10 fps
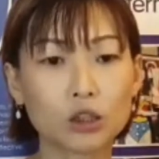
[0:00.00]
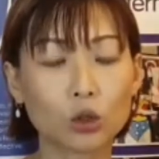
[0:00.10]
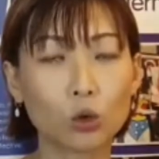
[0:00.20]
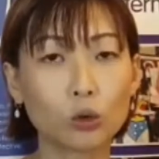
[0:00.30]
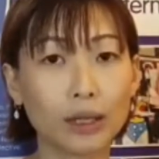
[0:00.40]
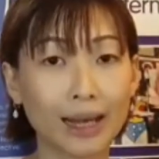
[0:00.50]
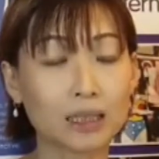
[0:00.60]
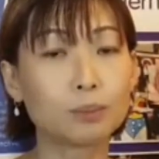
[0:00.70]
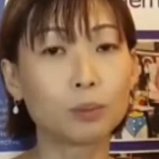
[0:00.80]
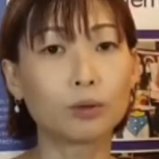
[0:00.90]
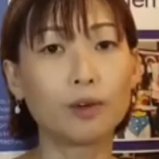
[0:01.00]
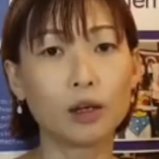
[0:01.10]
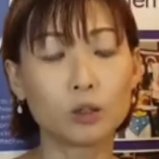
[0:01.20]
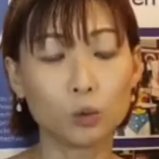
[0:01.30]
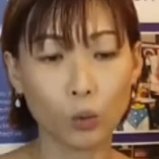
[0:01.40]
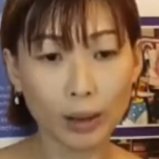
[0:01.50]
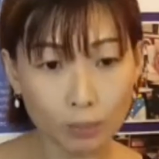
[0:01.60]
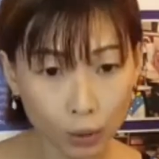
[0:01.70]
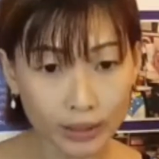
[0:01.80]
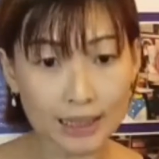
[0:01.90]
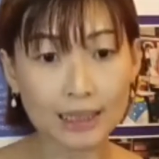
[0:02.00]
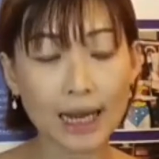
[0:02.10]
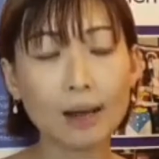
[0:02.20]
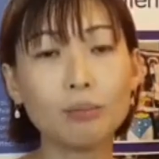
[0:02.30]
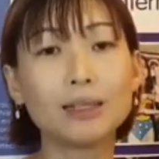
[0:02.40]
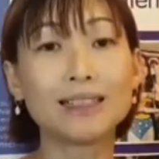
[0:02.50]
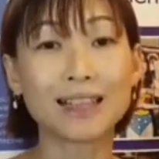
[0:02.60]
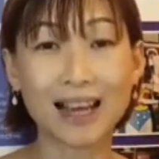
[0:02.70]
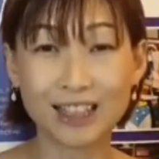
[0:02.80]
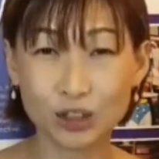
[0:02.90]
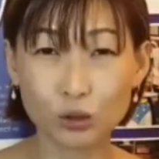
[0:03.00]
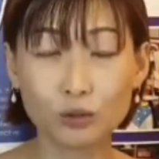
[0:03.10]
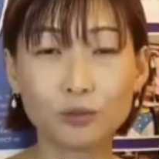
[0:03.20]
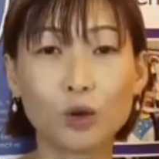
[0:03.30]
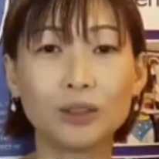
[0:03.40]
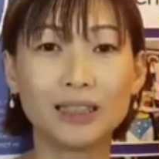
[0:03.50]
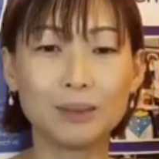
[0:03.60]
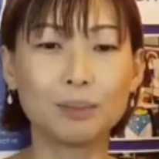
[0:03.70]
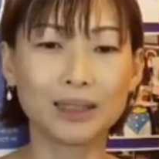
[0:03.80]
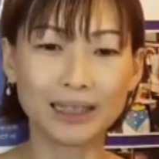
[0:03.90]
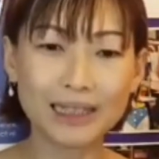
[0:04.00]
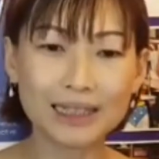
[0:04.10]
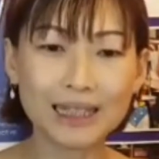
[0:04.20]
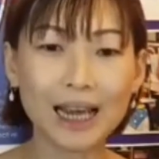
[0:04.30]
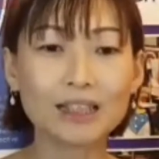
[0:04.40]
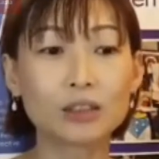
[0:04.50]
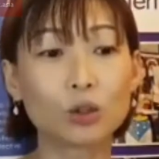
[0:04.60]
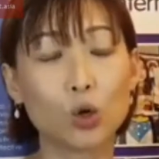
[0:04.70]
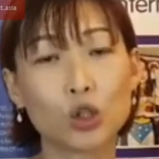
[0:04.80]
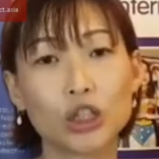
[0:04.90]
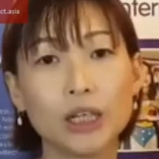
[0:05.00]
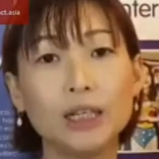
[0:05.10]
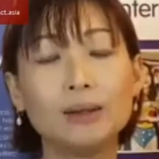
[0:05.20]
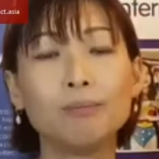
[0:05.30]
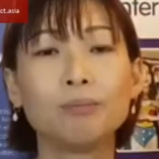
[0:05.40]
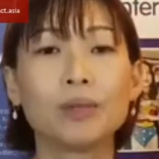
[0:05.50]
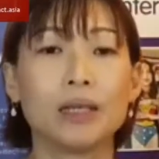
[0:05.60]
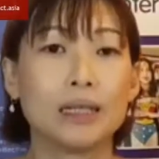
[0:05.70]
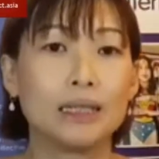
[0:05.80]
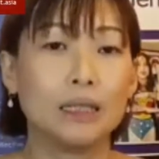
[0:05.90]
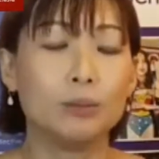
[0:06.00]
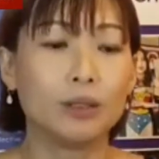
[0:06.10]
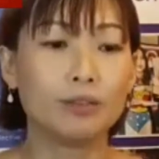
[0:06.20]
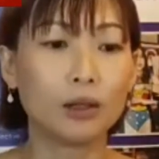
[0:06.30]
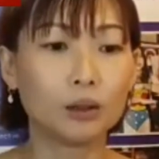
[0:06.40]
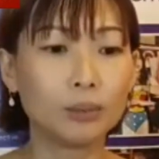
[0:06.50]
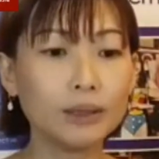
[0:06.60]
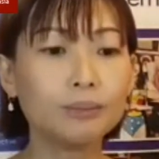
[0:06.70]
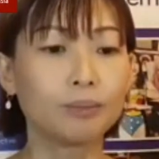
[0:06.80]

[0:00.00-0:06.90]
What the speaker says: So the expert profile is way more in-depth. It is ideal for deeper insights, coaching, team development.